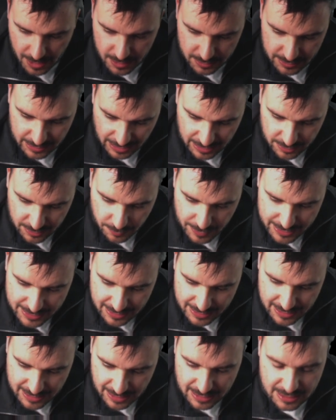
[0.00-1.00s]
the reason I
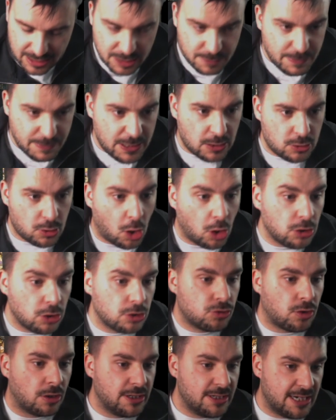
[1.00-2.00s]
say this is because
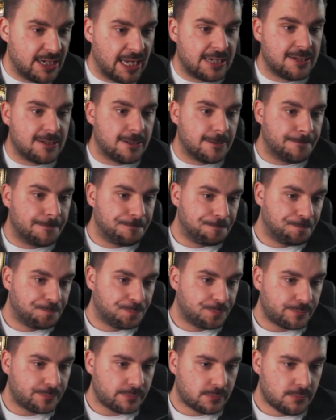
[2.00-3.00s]
Ultratron is next.
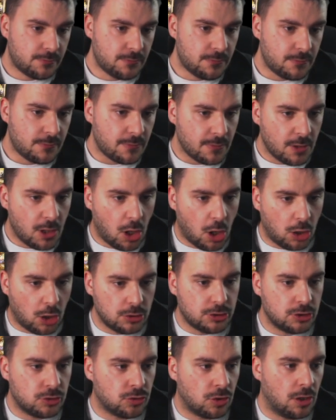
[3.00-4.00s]

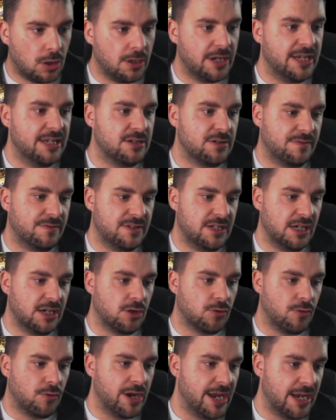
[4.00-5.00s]
Ultratron is obviously
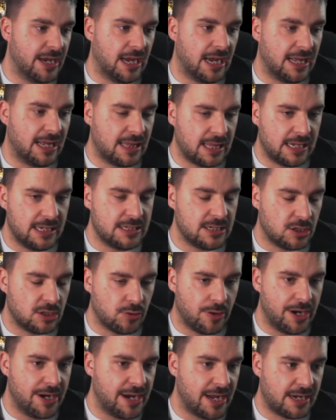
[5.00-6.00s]
I think it's a
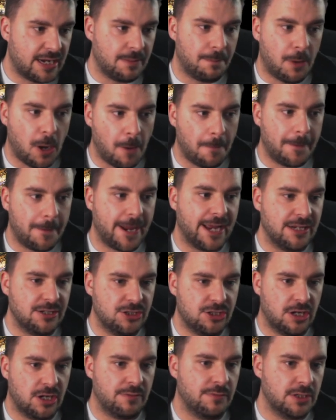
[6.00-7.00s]
great deck, and Pauper again
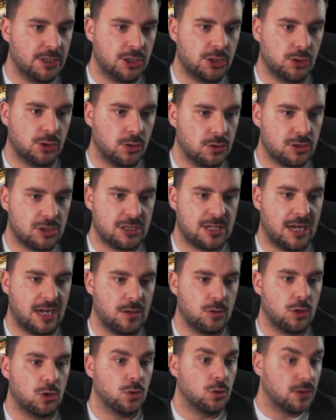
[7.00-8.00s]
generally shows us how
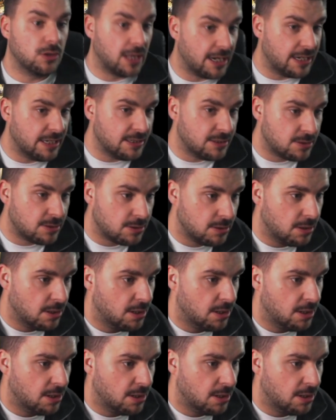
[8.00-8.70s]
good that is.